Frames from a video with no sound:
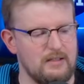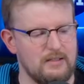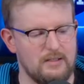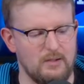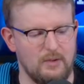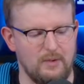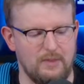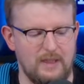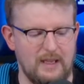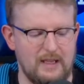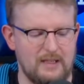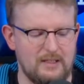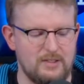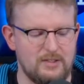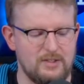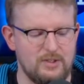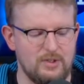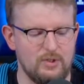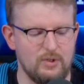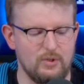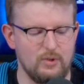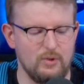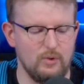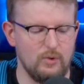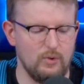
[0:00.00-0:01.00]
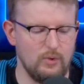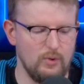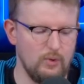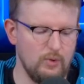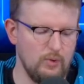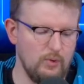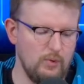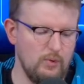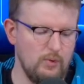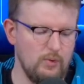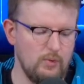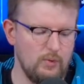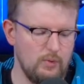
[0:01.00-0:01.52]
So thanks
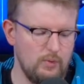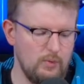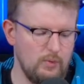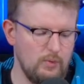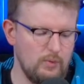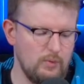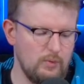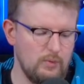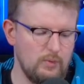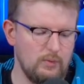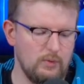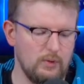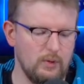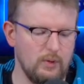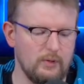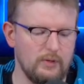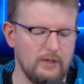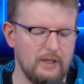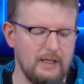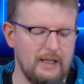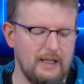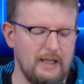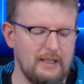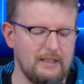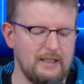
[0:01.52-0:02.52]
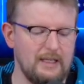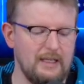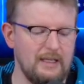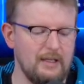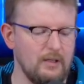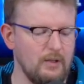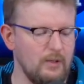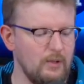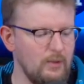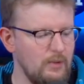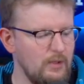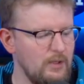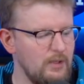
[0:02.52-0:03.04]
to Laura and
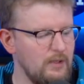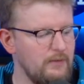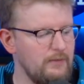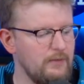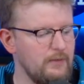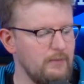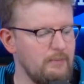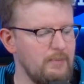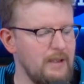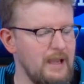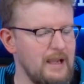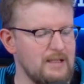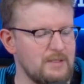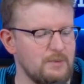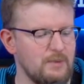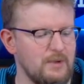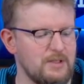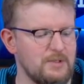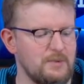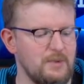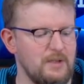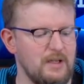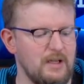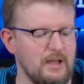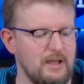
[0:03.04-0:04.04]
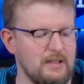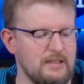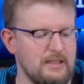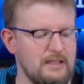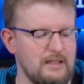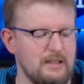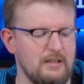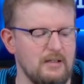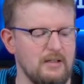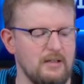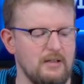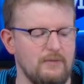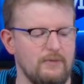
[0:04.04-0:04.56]
Keo from PAX West
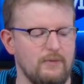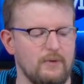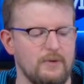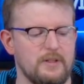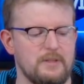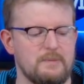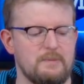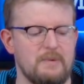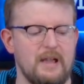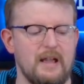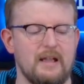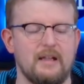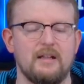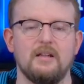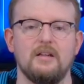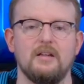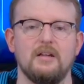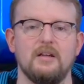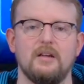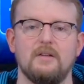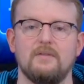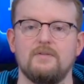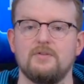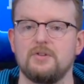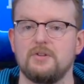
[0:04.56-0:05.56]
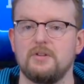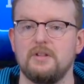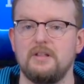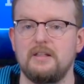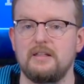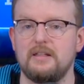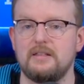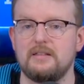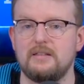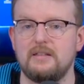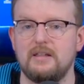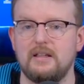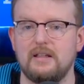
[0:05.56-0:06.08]
2019 for this pack of Journey
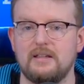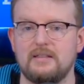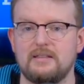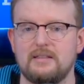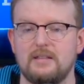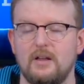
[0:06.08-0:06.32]
into Nyx.